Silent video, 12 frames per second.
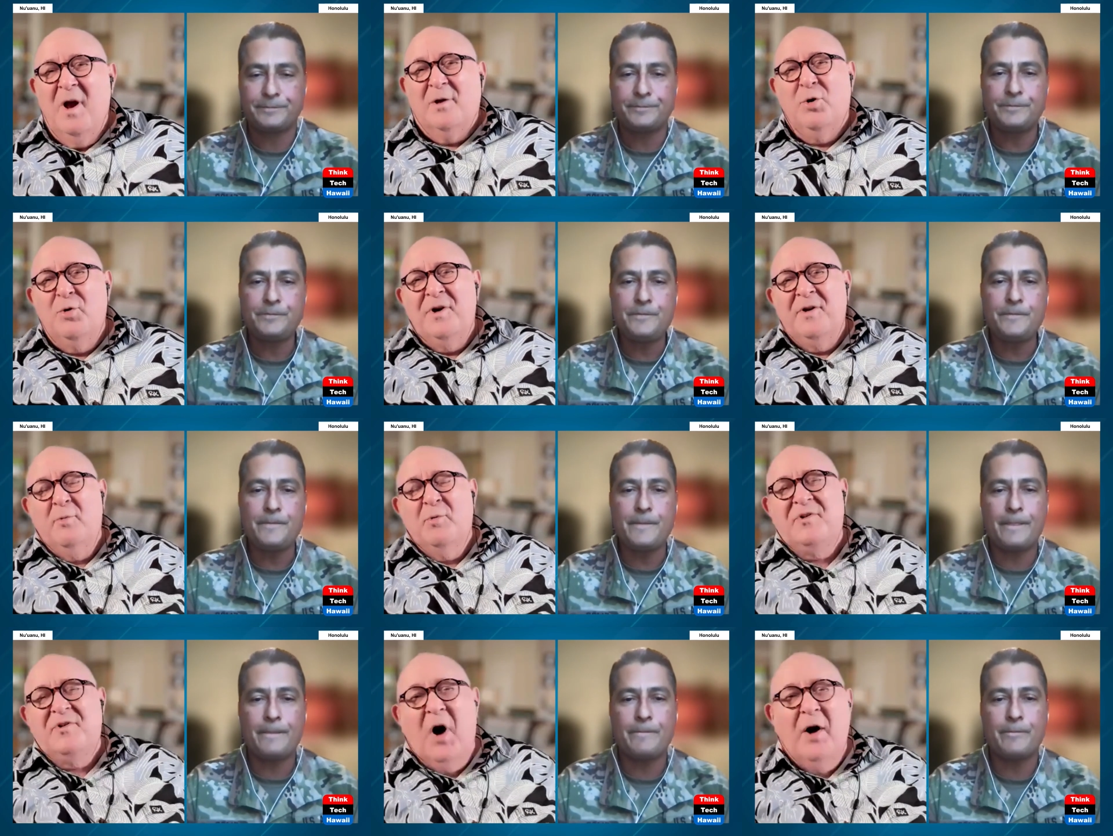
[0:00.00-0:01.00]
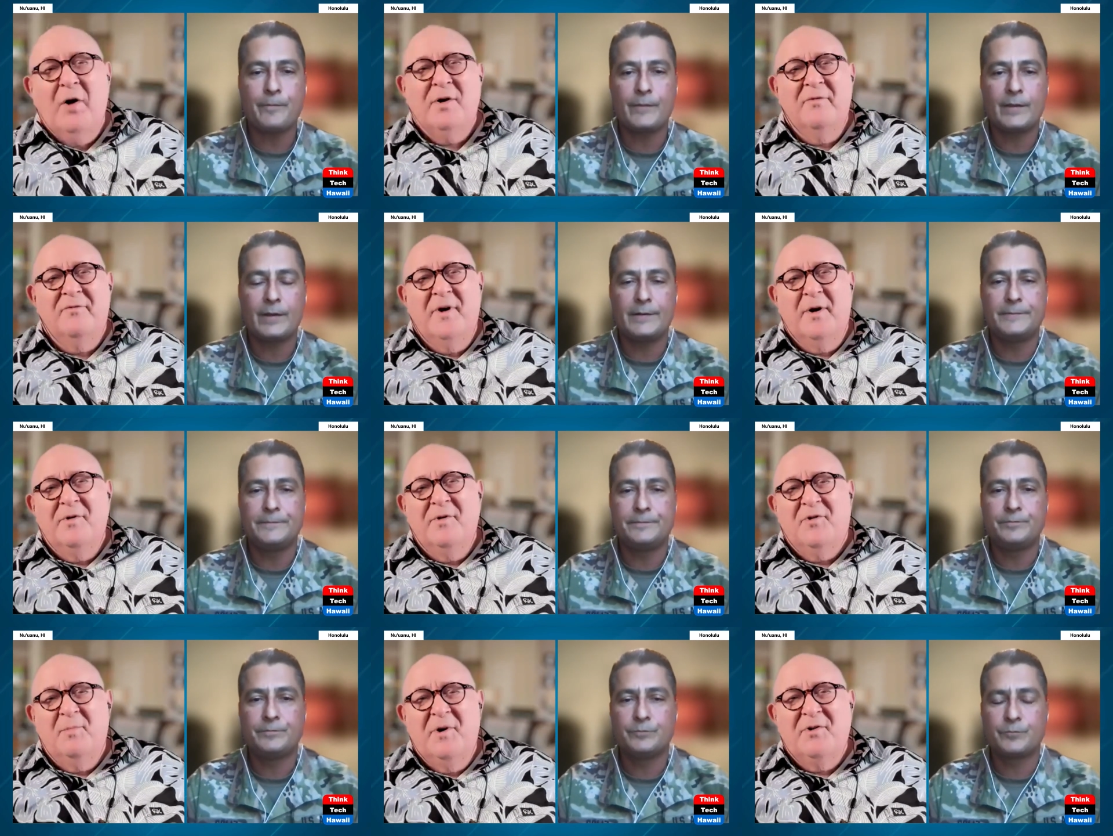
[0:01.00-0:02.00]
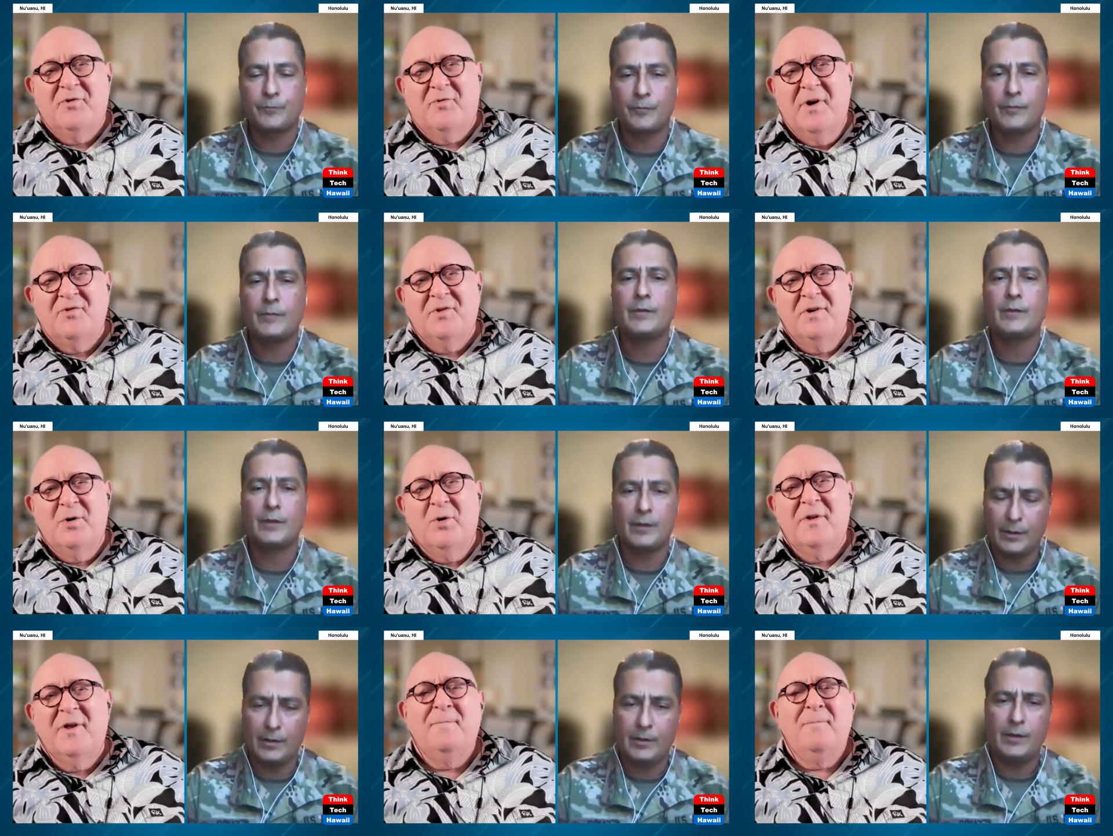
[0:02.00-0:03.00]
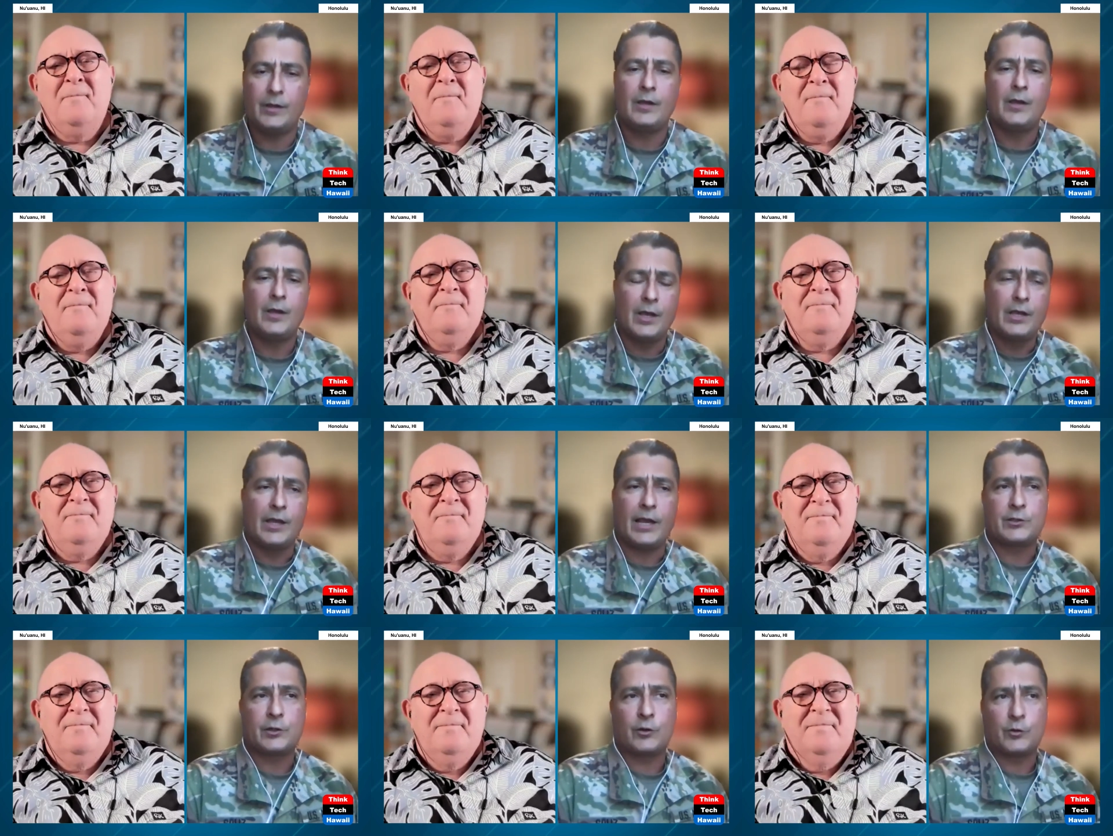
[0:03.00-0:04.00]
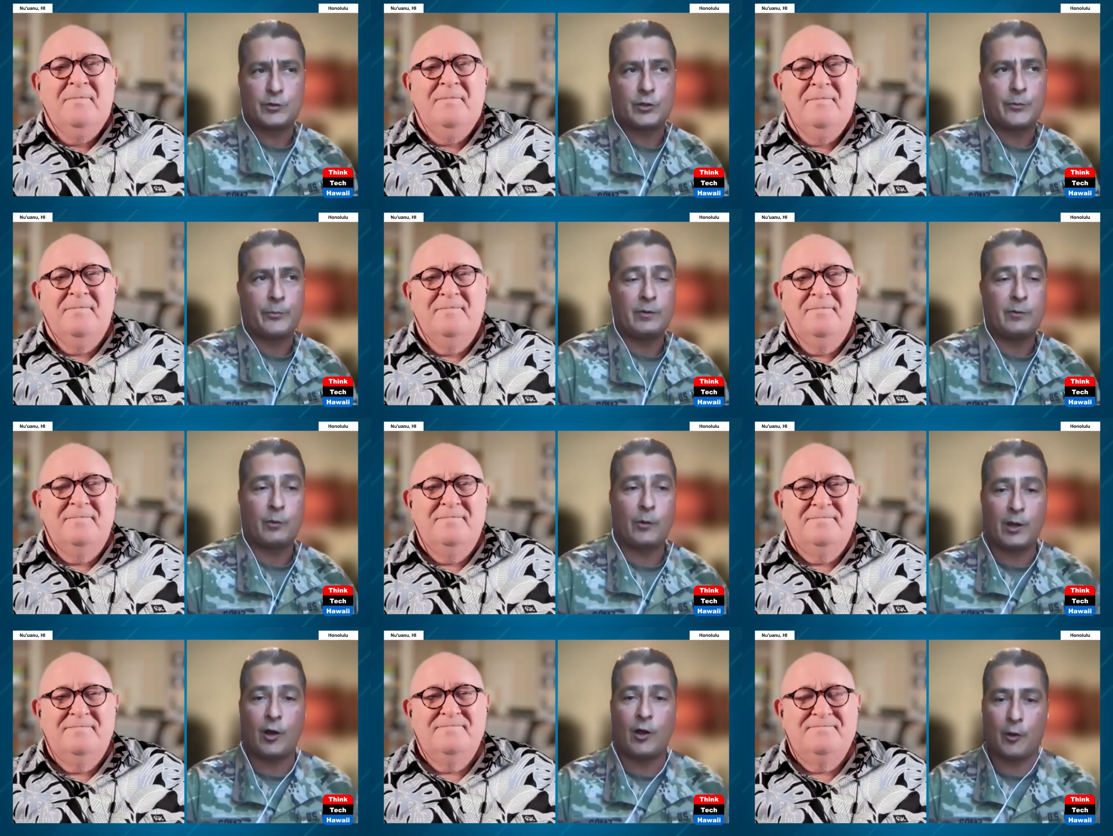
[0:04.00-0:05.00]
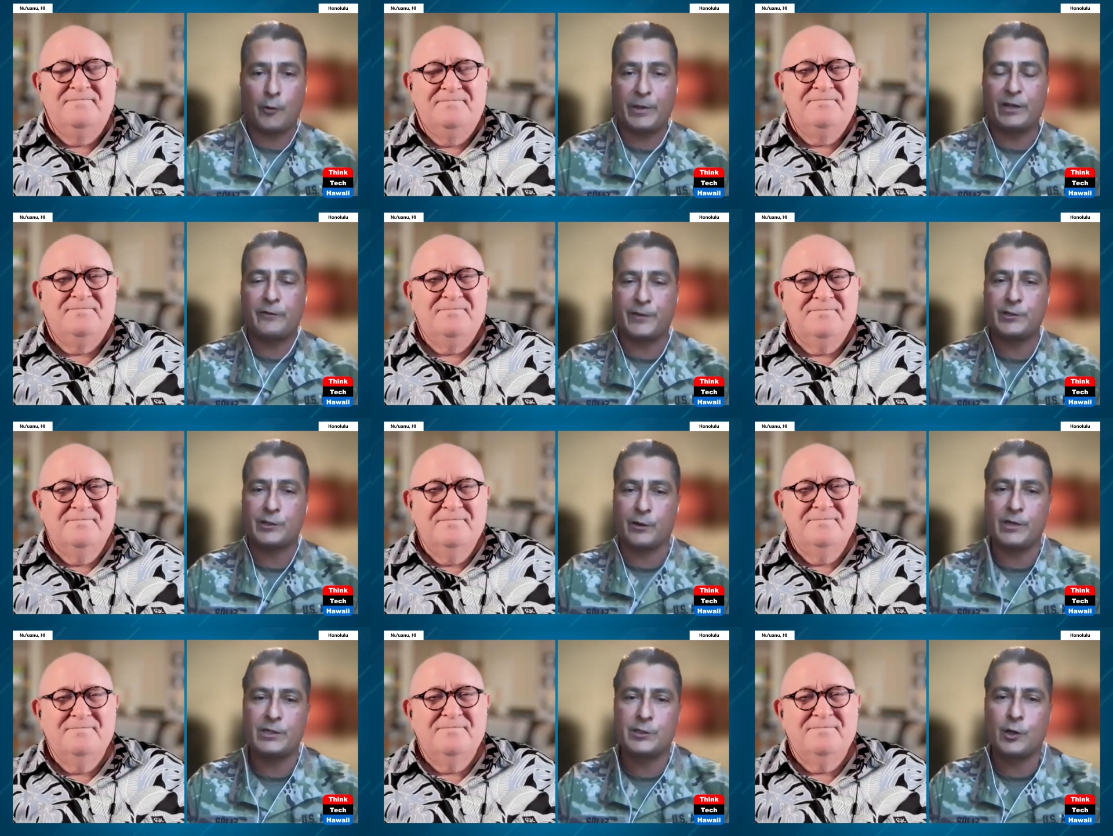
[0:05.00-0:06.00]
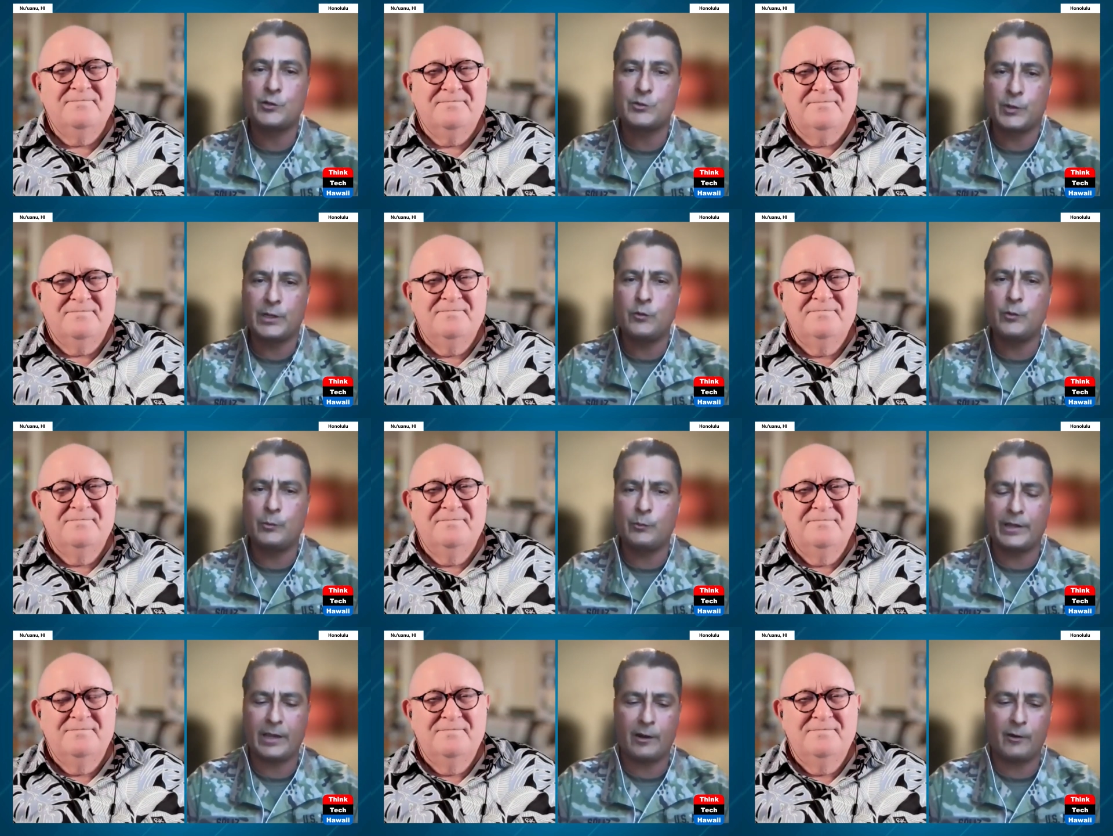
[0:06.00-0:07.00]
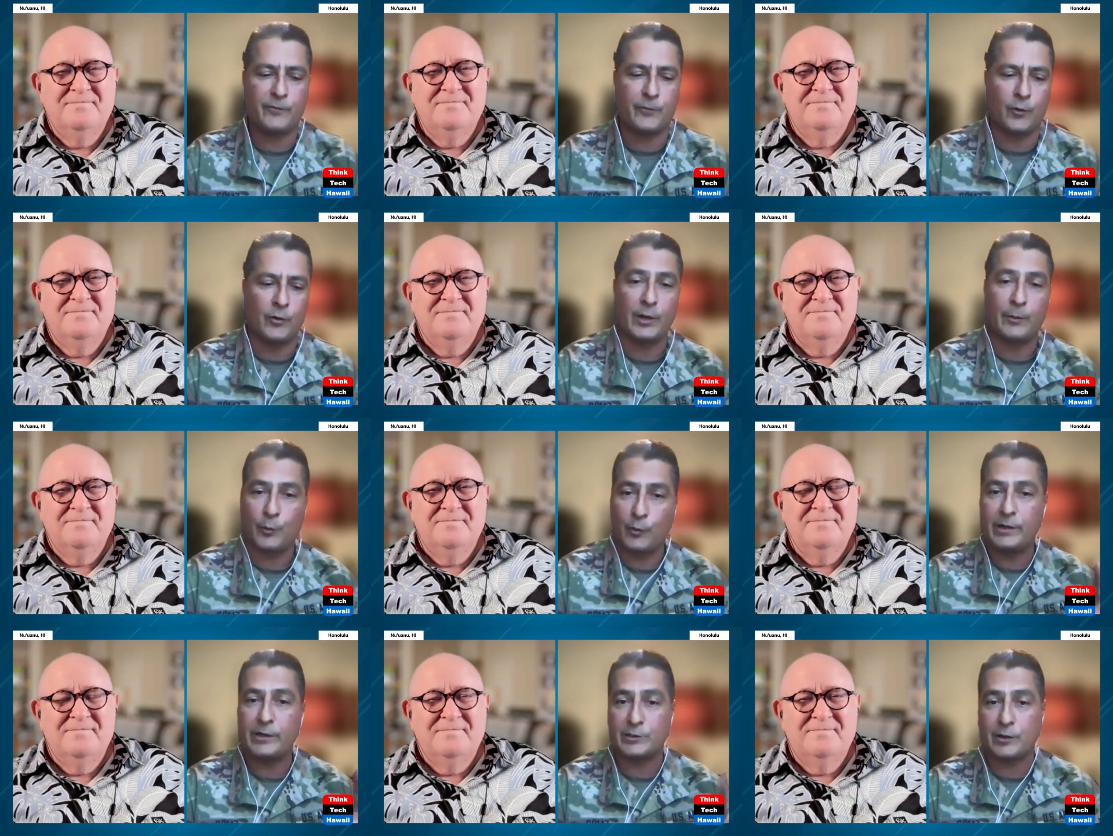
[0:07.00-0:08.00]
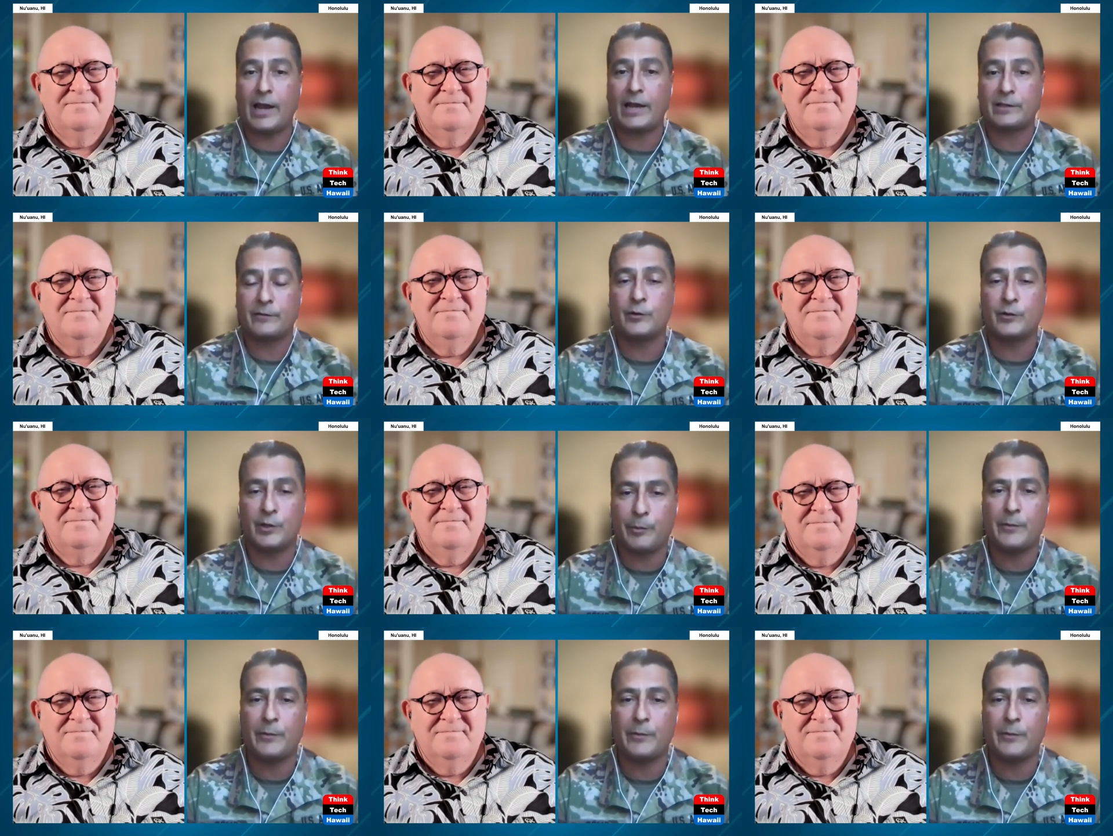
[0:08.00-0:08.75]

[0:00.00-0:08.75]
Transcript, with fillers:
Speaker 1: including the retired and the Veterans Administration and all that.
Speaker 2: Yeah, so what we call our beneficiaries, those who we care for, number one is our active duty